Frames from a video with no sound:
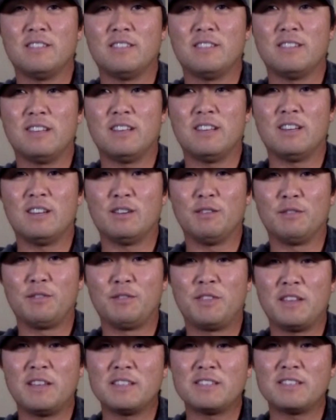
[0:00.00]
of
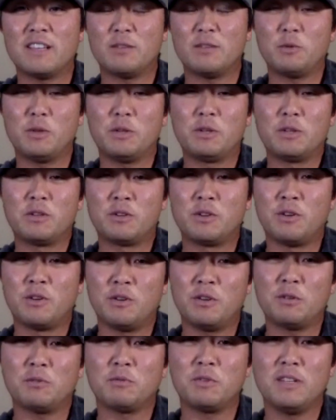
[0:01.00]
things that we
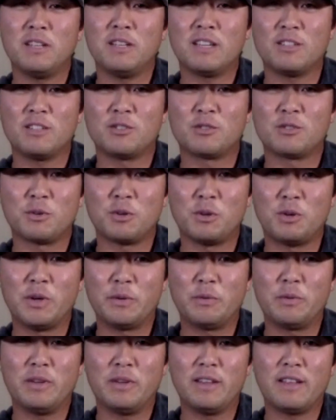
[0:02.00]
couldn't really control,
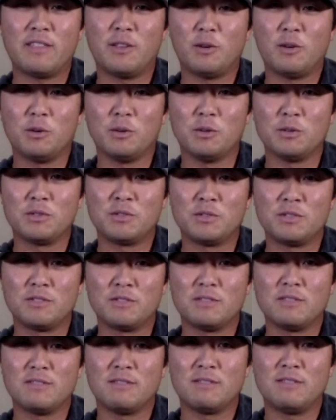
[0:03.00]
and we let those
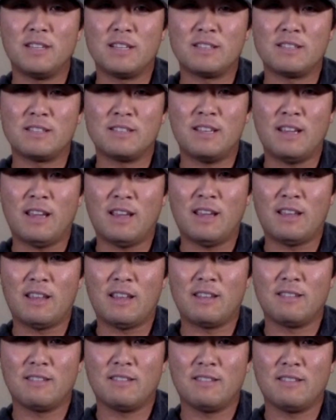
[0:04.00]
dictate,
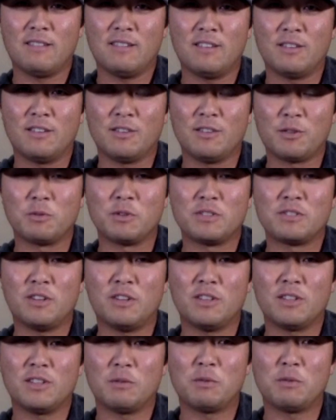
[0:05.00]
the
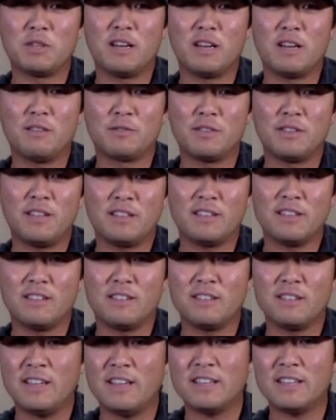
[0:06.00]
result that we got for the end of
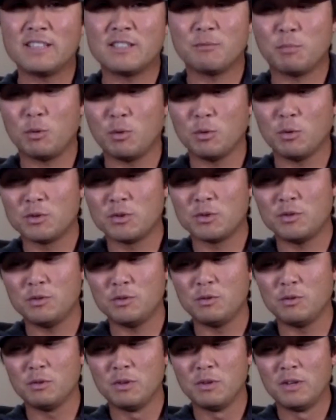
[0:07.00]
the day, as opposed to,